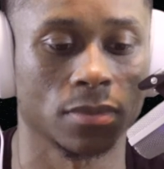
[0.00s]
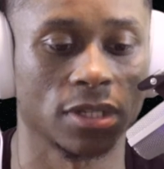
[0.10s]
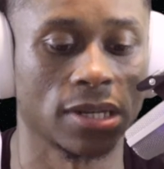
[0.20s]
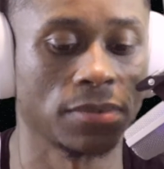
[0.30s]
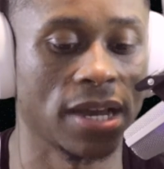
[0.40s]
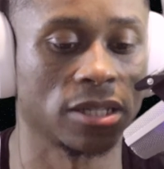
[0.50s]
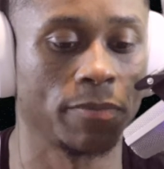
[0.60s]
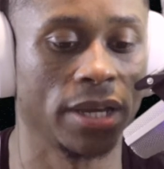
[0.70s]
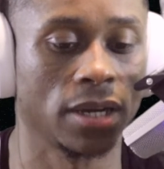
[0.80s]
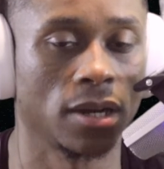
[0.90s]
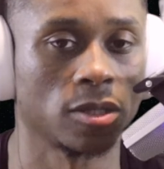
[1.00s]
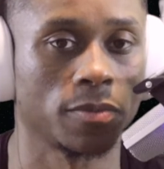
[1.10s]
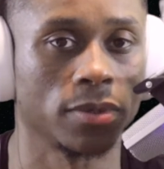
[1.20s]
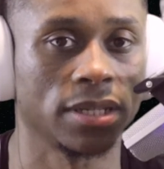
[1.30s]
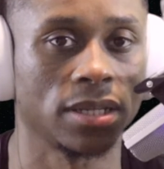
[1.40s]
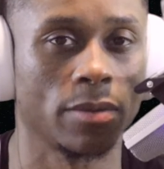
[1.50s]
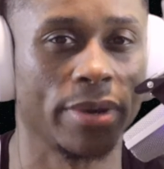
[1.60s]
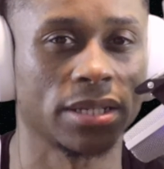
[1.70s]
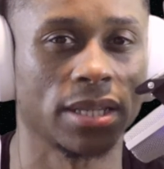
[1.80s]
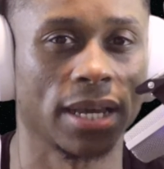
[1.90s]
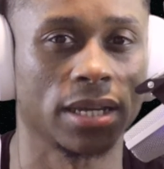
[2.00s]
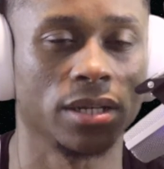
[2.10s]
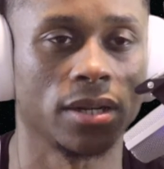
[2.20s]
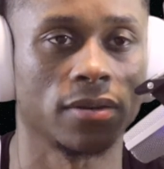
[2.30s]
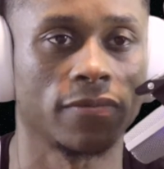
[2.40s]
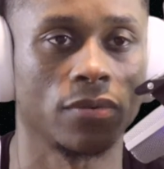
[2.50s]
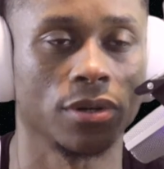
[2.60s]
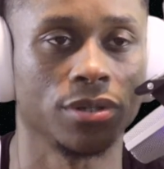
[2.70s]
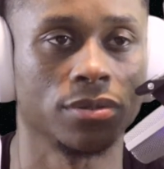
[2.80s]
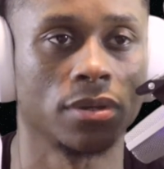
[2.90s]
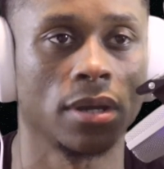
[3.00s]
sometimes being comfortable isn't the best thing, for you,